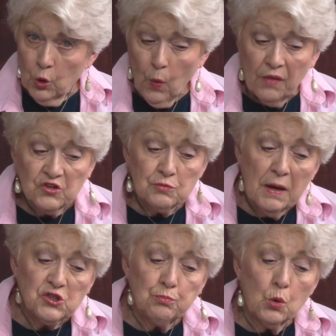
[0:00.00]
Well, there's
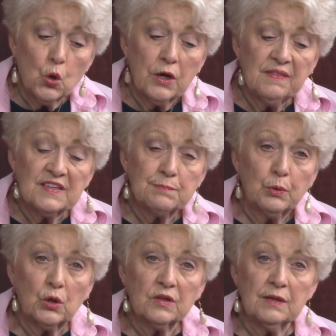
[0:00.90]
much more in this
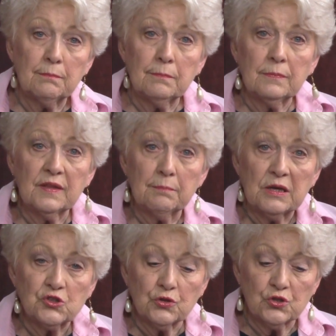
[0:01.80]
book that
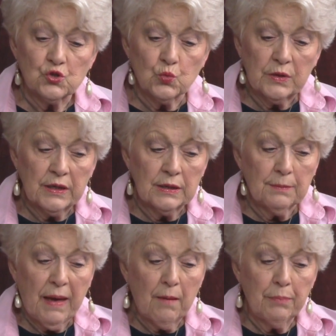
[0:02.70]
Musser has written
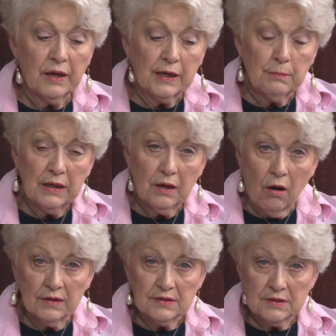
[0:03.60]
about polygamy, God